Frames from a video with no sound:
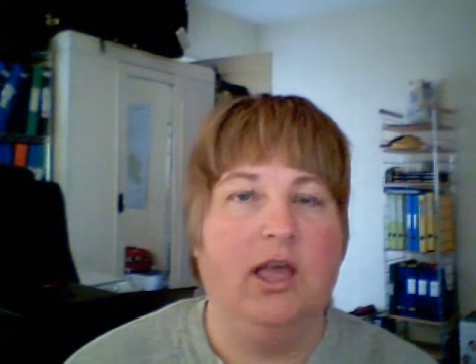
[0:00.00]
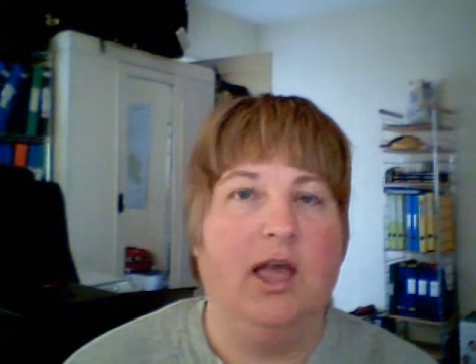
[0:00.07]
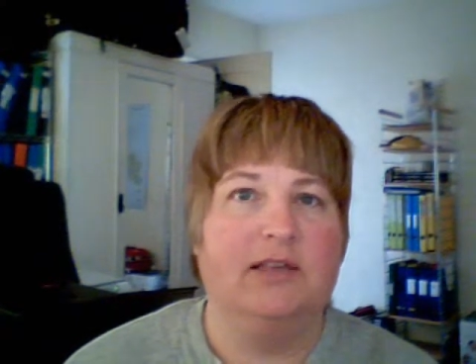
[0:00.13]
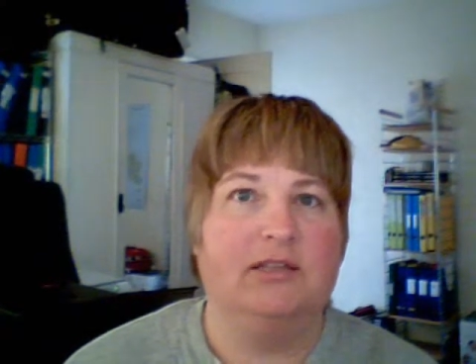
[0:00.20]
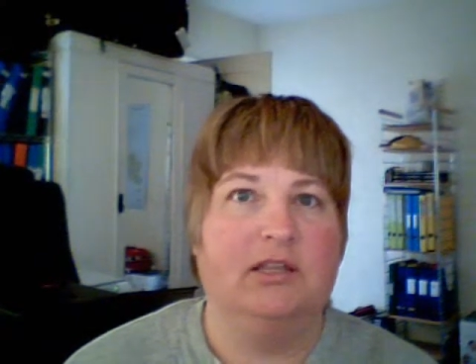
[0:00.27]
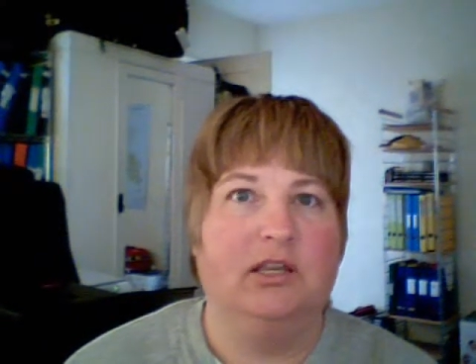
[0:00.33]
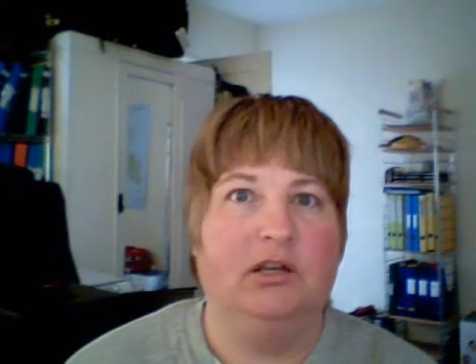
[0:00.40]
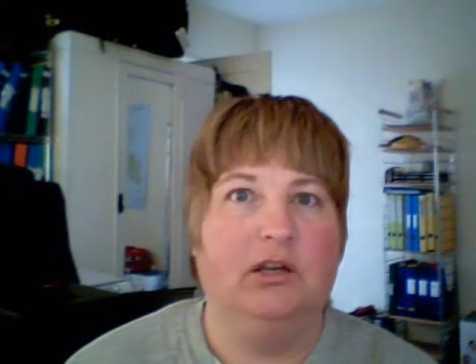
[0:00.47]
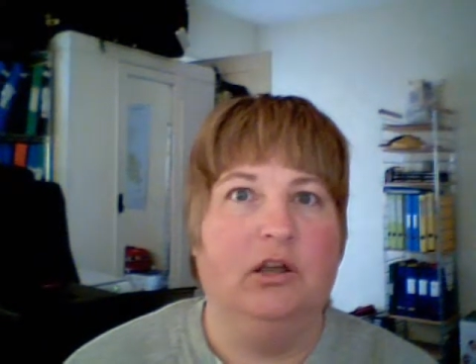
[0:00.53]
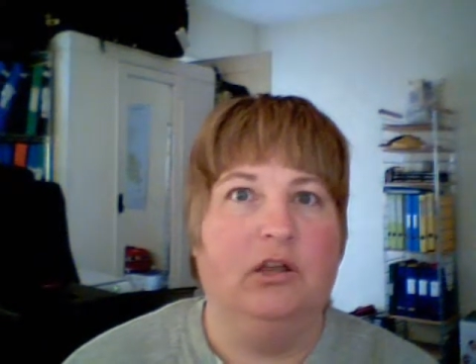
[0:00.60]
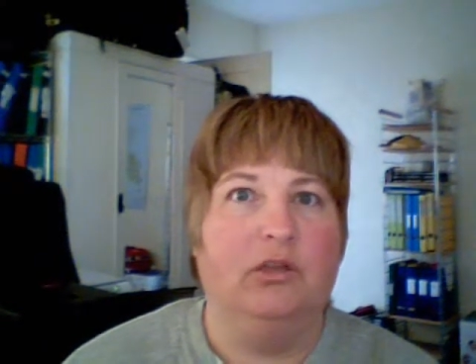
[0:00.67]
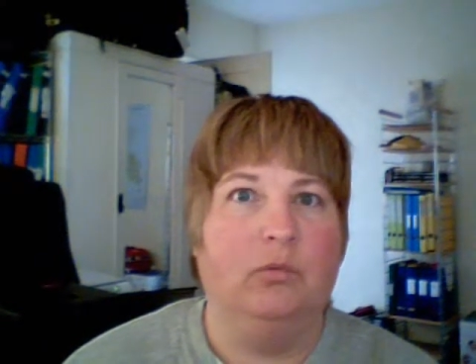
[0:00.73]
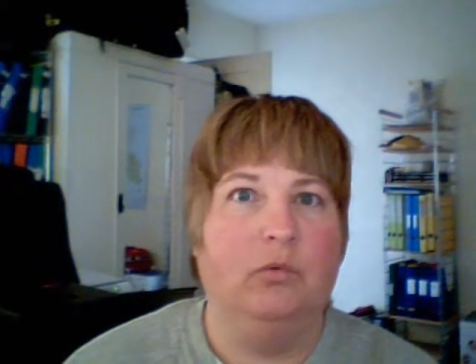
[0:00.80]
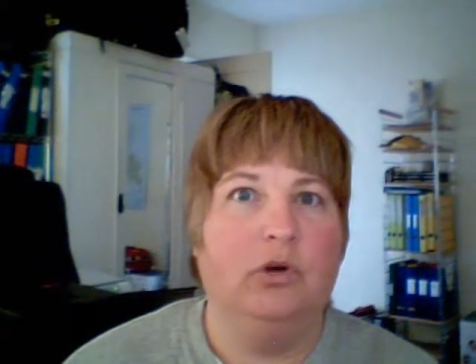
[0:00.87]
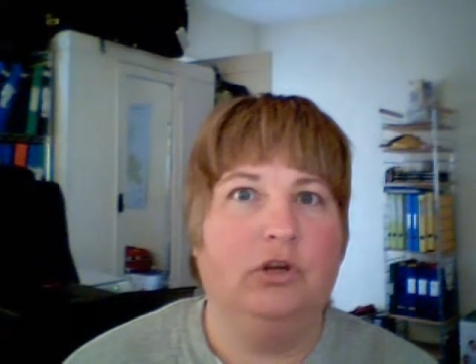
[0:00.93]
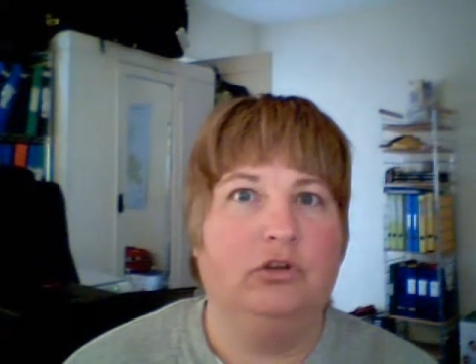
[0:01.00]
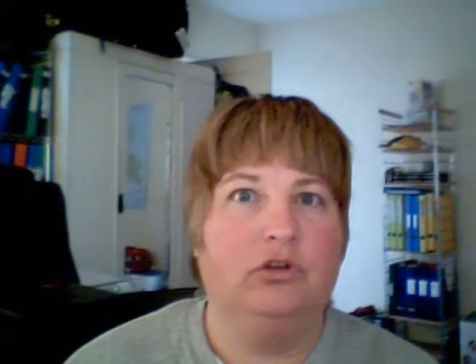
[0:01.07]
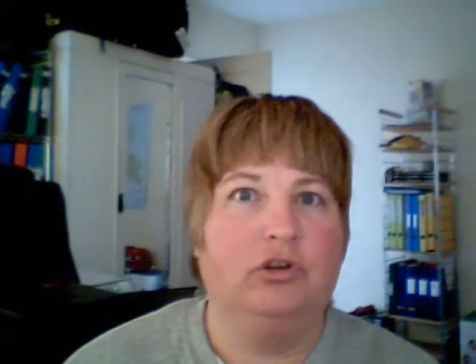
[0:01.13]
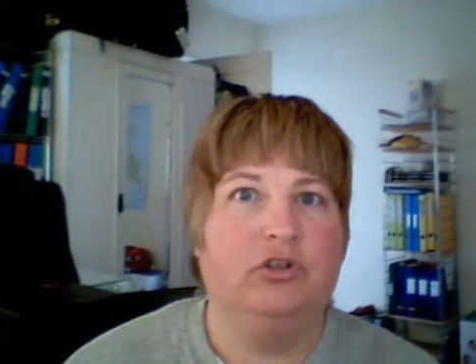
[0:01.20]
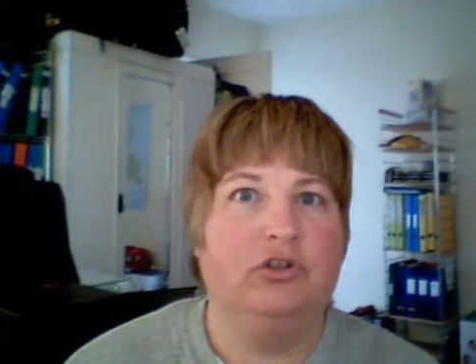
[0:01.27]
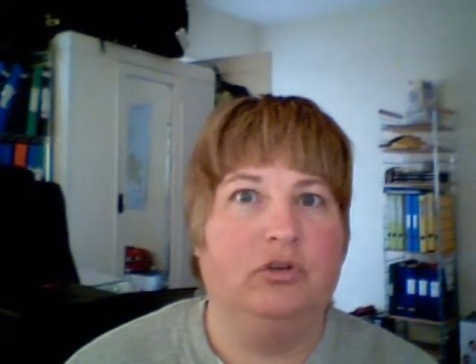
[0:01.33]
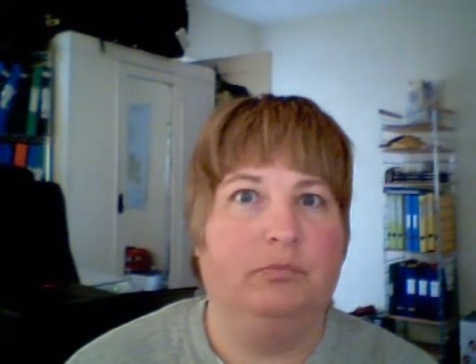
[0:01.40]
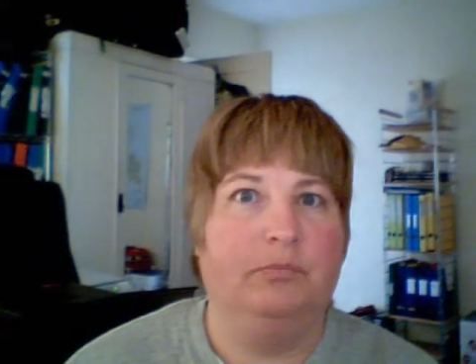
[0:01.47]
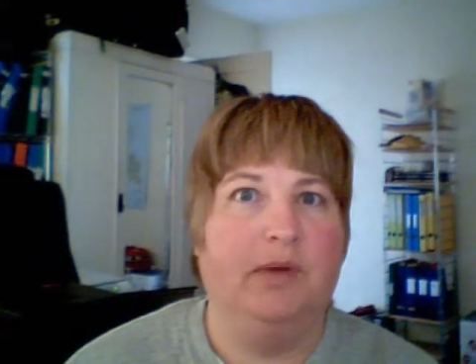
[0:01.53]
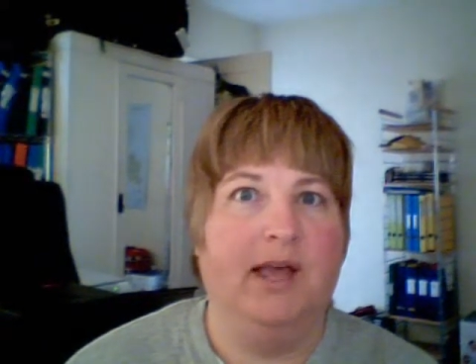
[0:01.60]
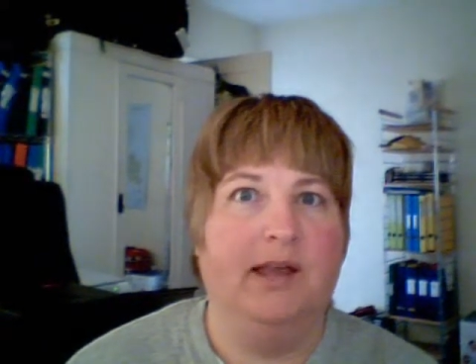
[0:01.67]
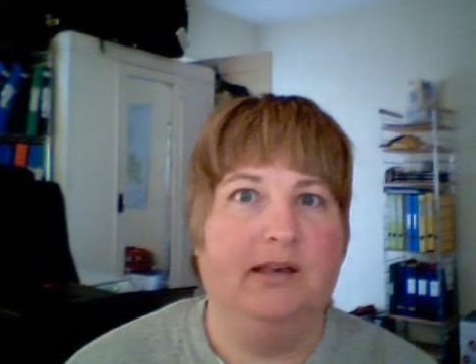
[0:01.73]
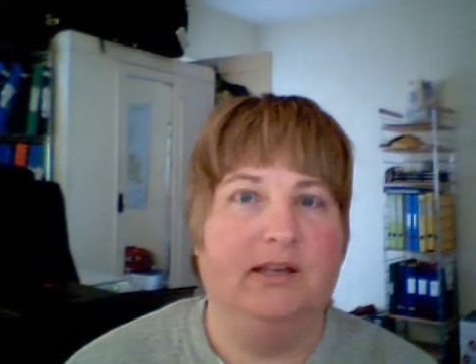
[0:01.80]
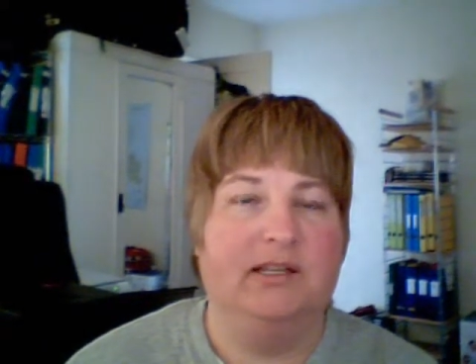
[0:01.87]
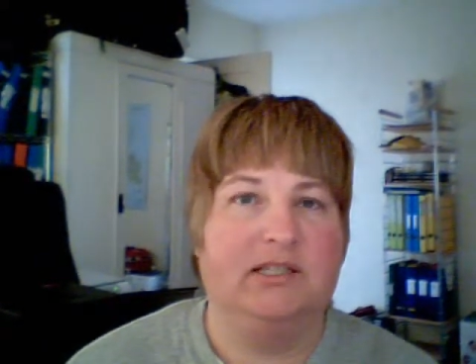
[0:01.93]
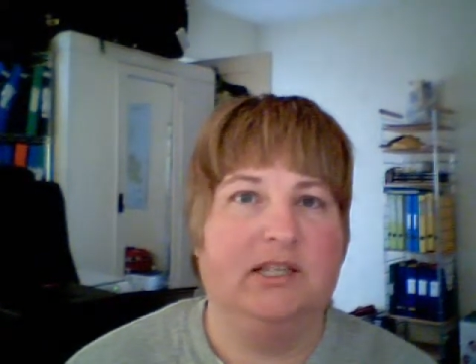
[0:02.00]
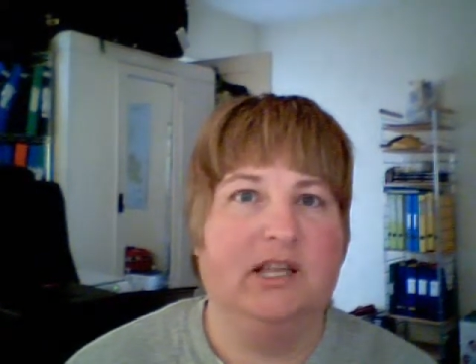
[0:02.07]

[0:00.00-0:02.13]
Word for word: as in the what not to buy list.